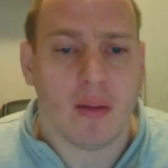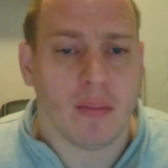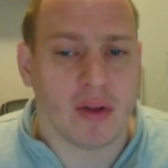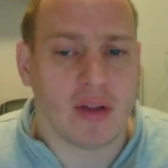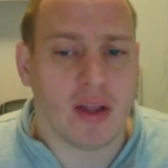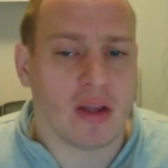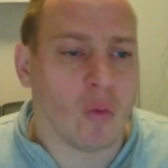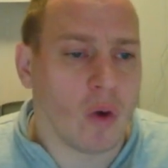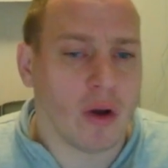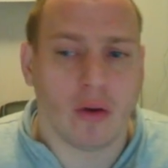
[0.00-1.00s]
by
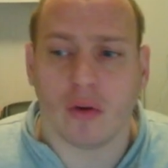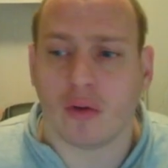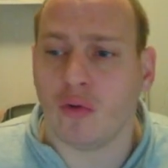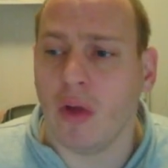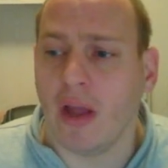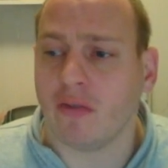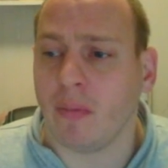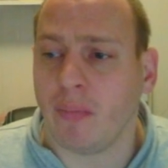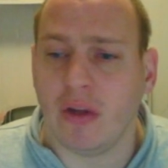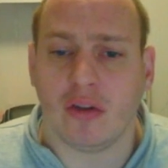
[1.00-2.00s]
taking 1 or 2 extra
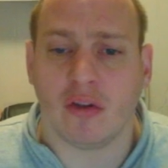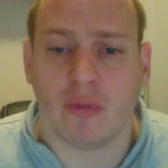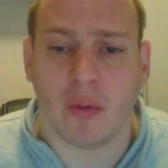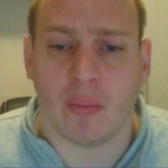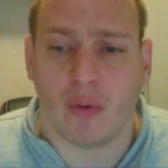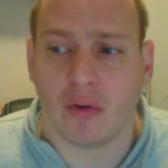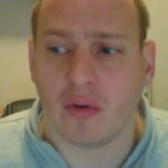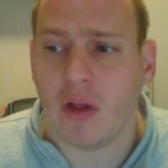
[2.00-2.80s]
pieces from the board